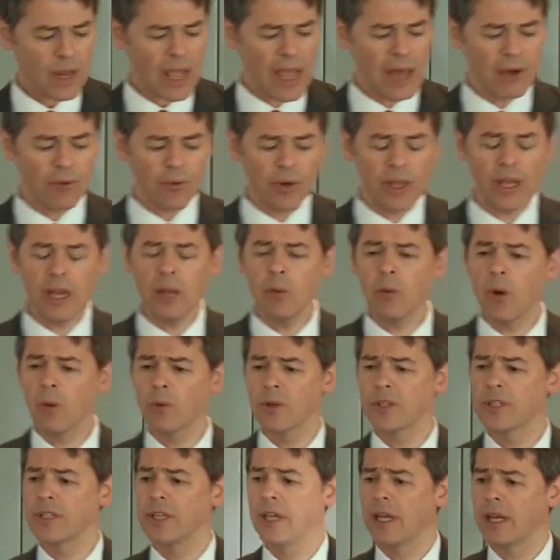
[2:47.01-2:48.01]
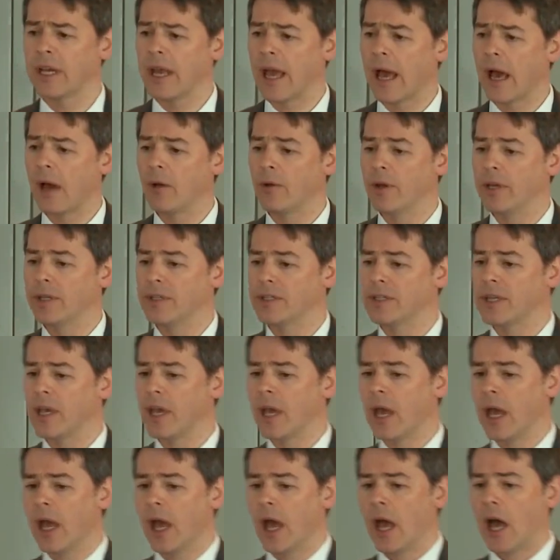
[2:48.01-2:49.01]
And really what we're seeing now is
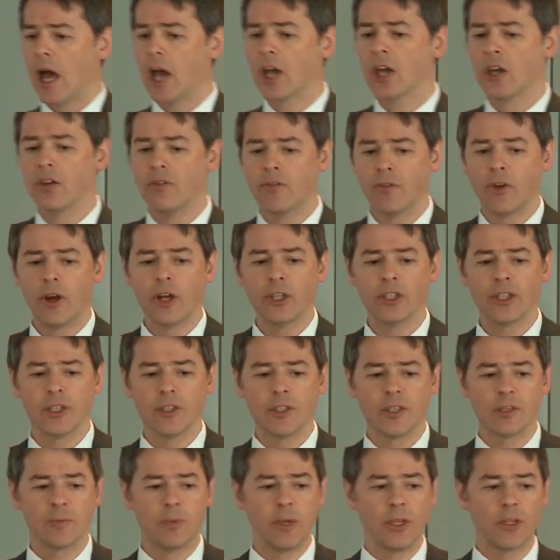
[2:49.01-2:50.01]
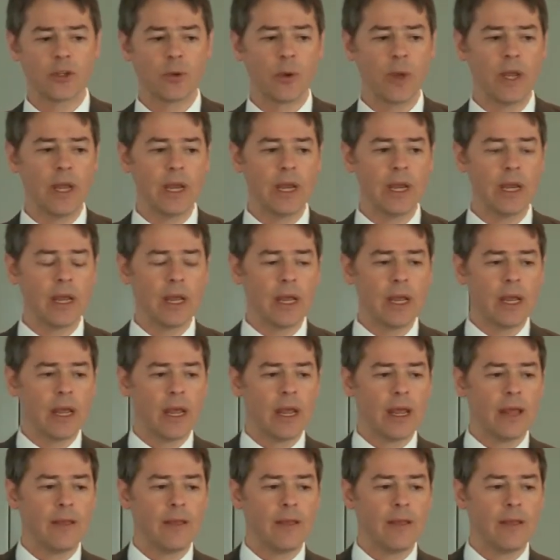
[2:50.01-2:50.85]
a convergence between